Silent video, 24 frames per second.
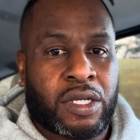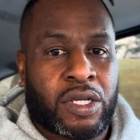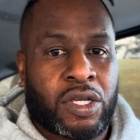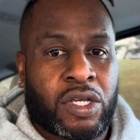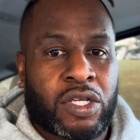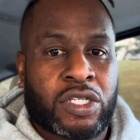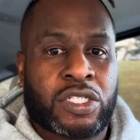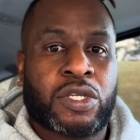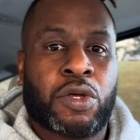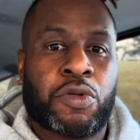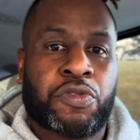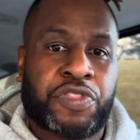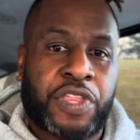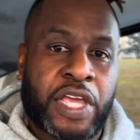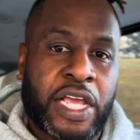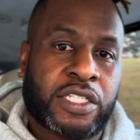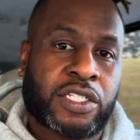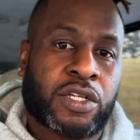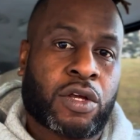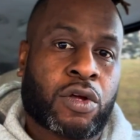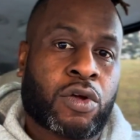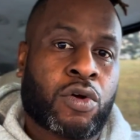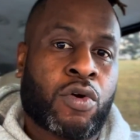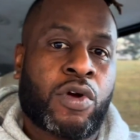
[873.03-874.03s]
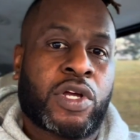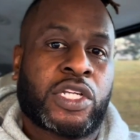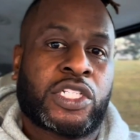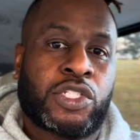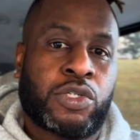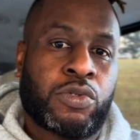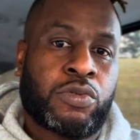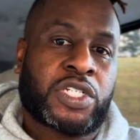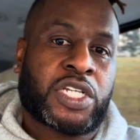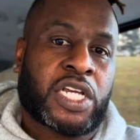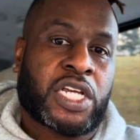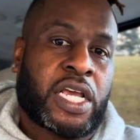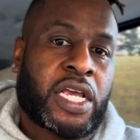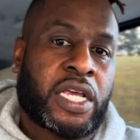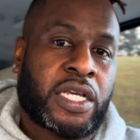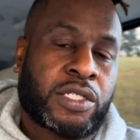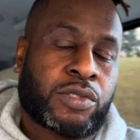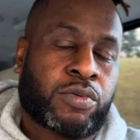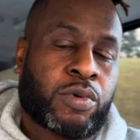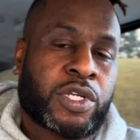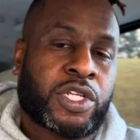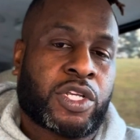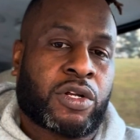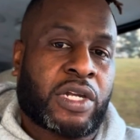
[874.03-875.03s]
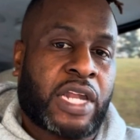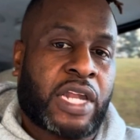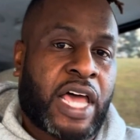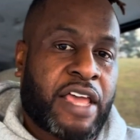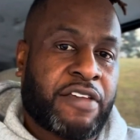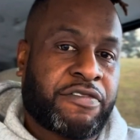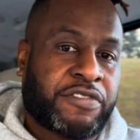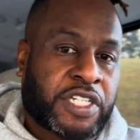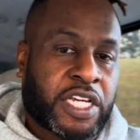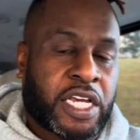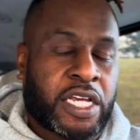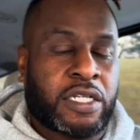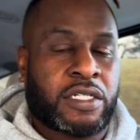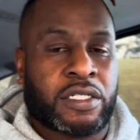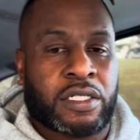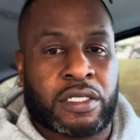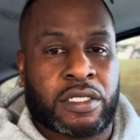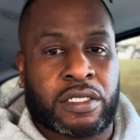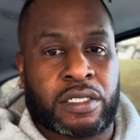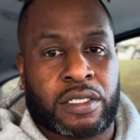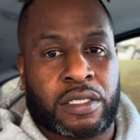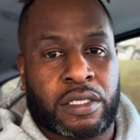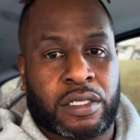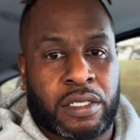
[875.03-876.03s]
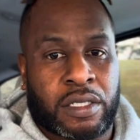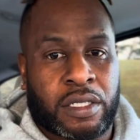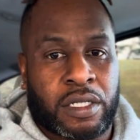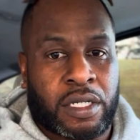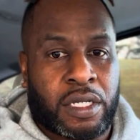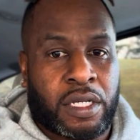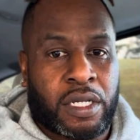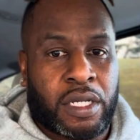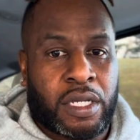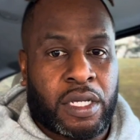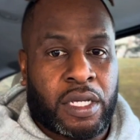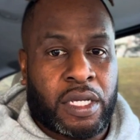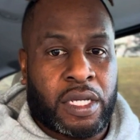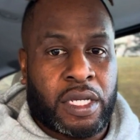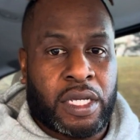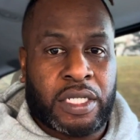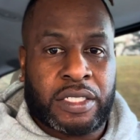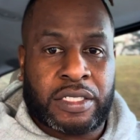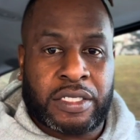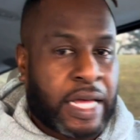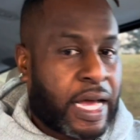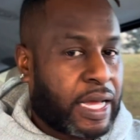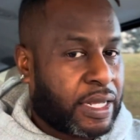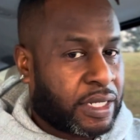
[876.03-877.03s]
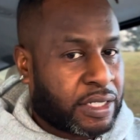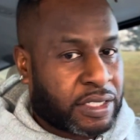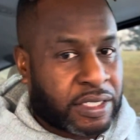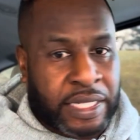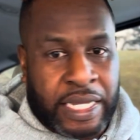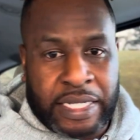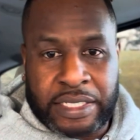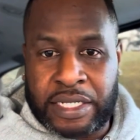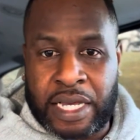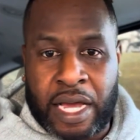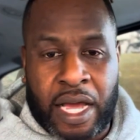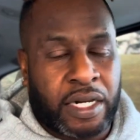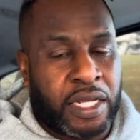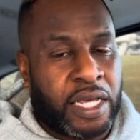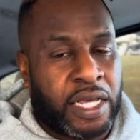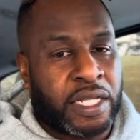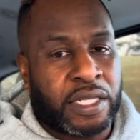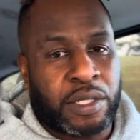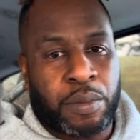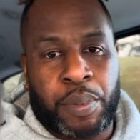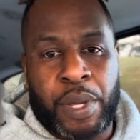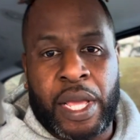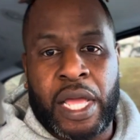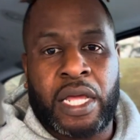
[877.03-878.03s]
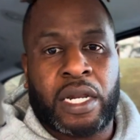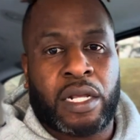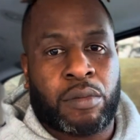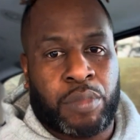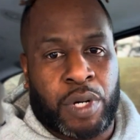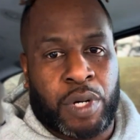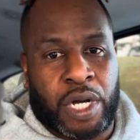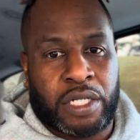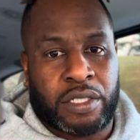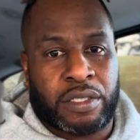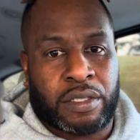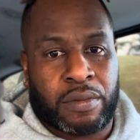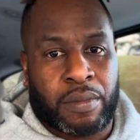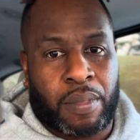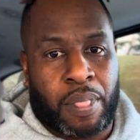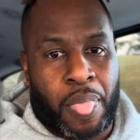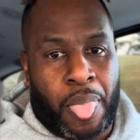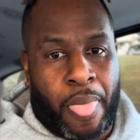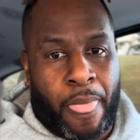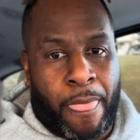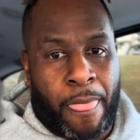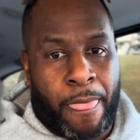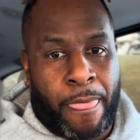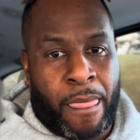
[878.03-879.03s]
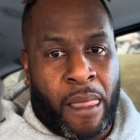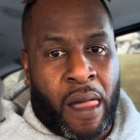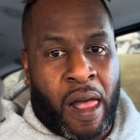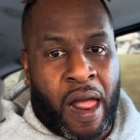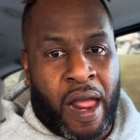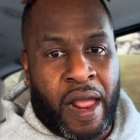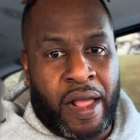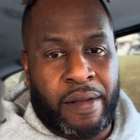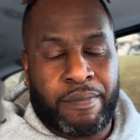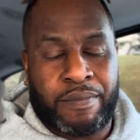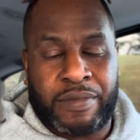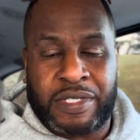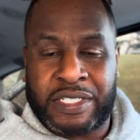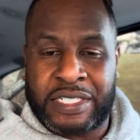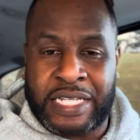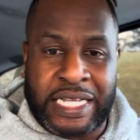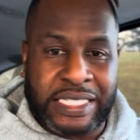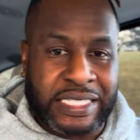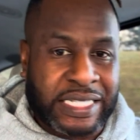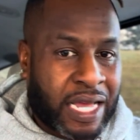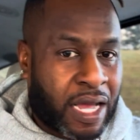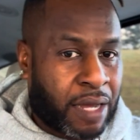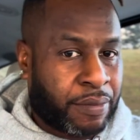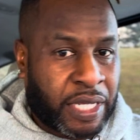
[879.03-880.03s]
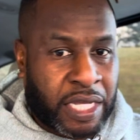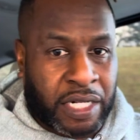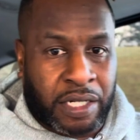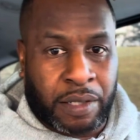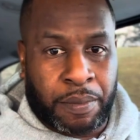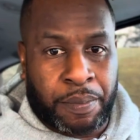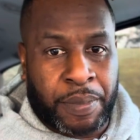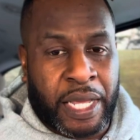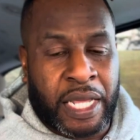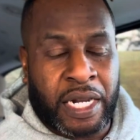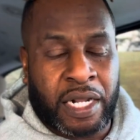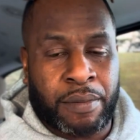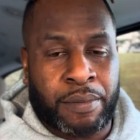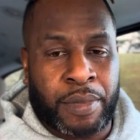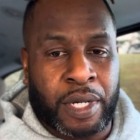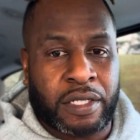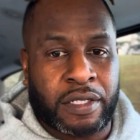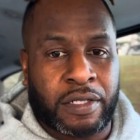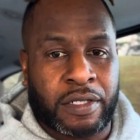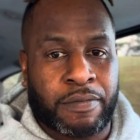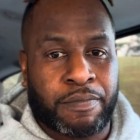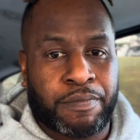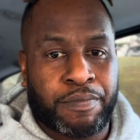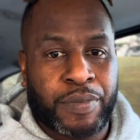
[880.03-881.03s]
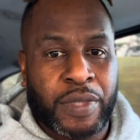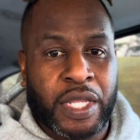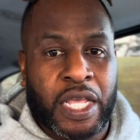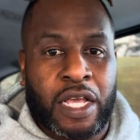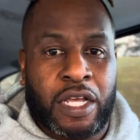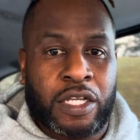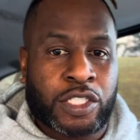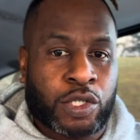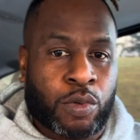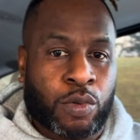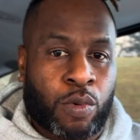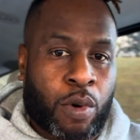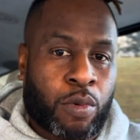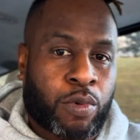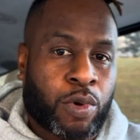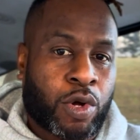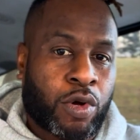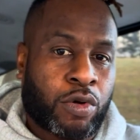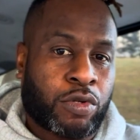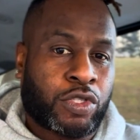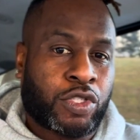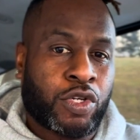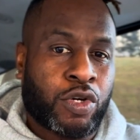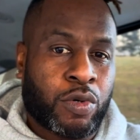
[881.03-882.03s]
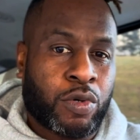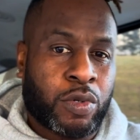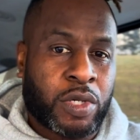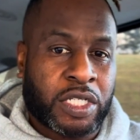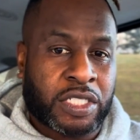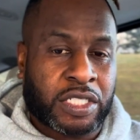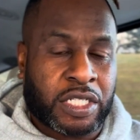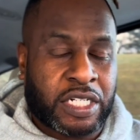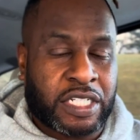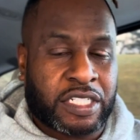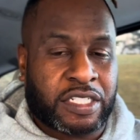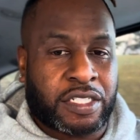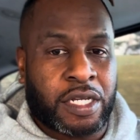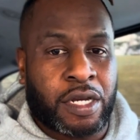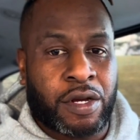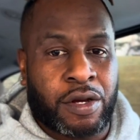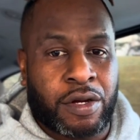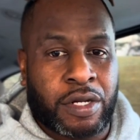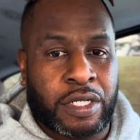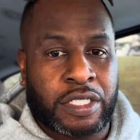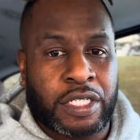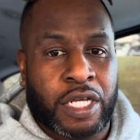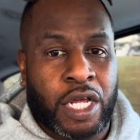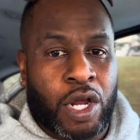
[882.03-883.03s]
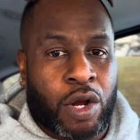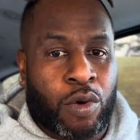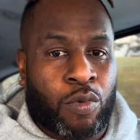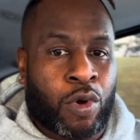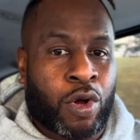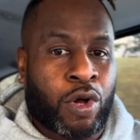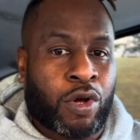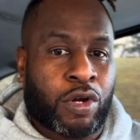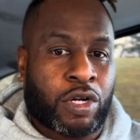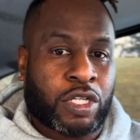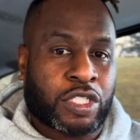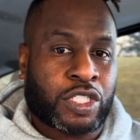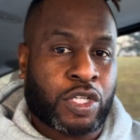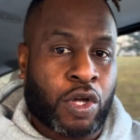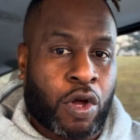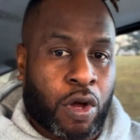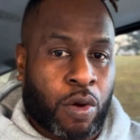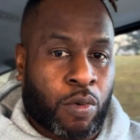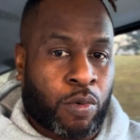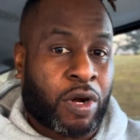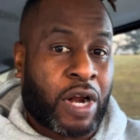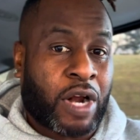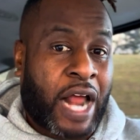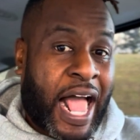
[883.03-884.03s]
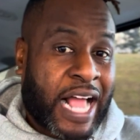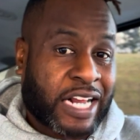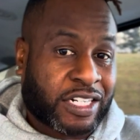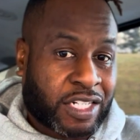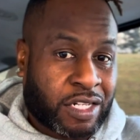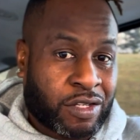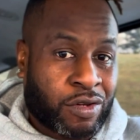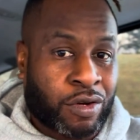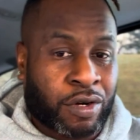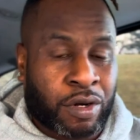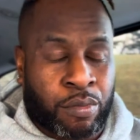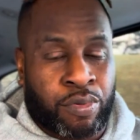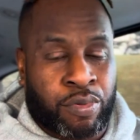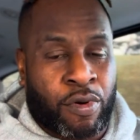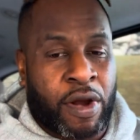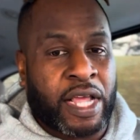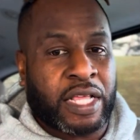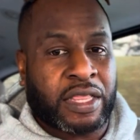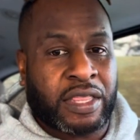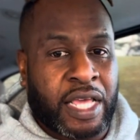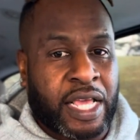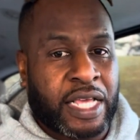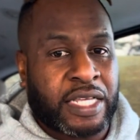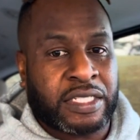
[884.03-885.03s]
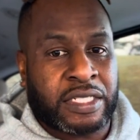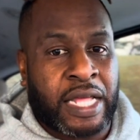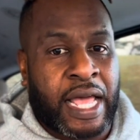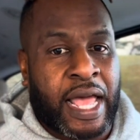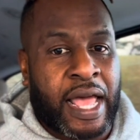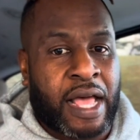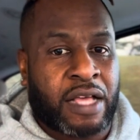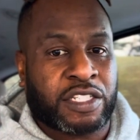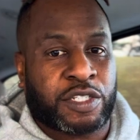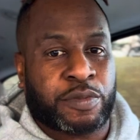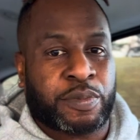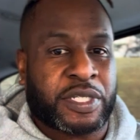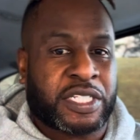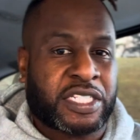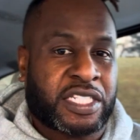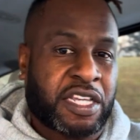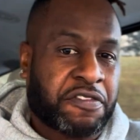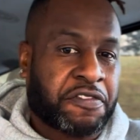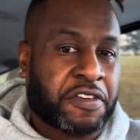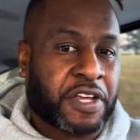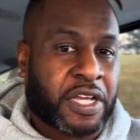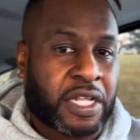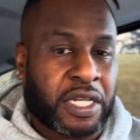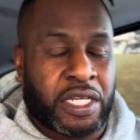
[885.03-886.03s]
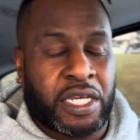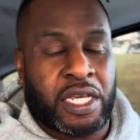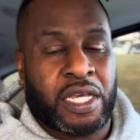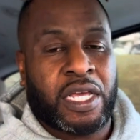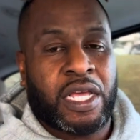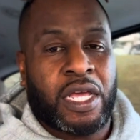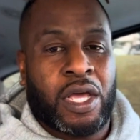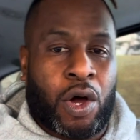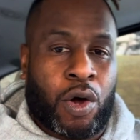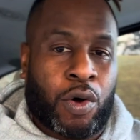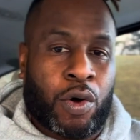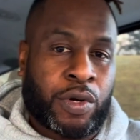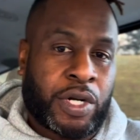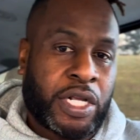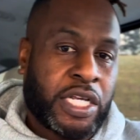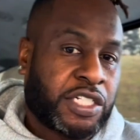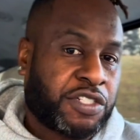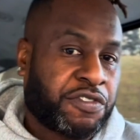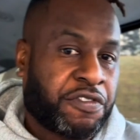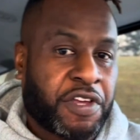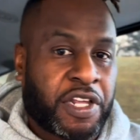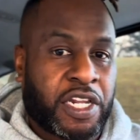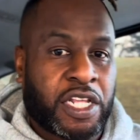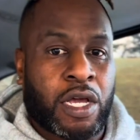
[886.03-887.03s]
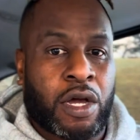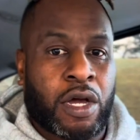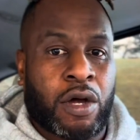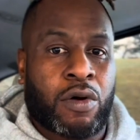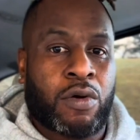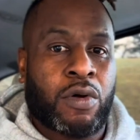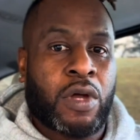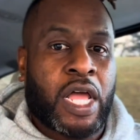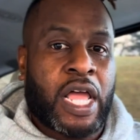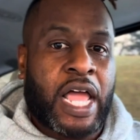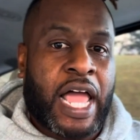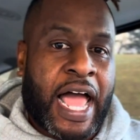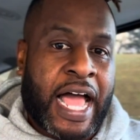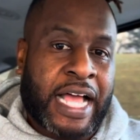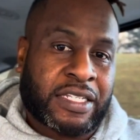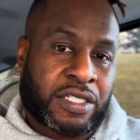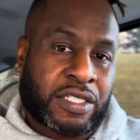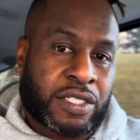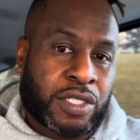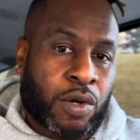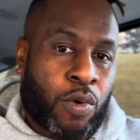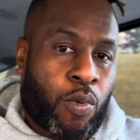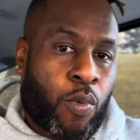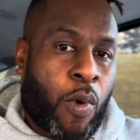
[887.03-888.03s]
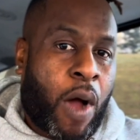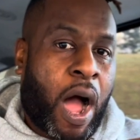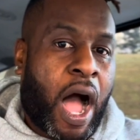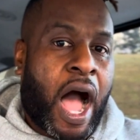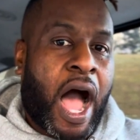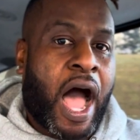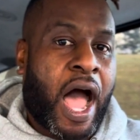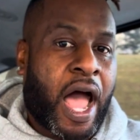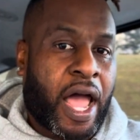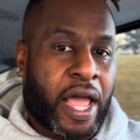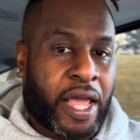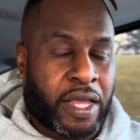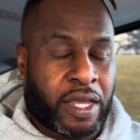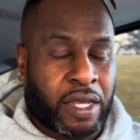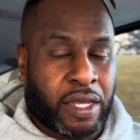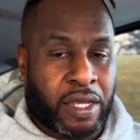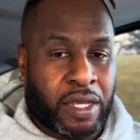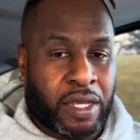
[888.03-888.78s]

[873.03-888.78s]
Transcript: So things are going to change when your life changes. It's not time to hit the panic button. All right? It's not time to hit the panic button. So what we're going to do is, in this series, we're actually going to break things down specifically on each video as to why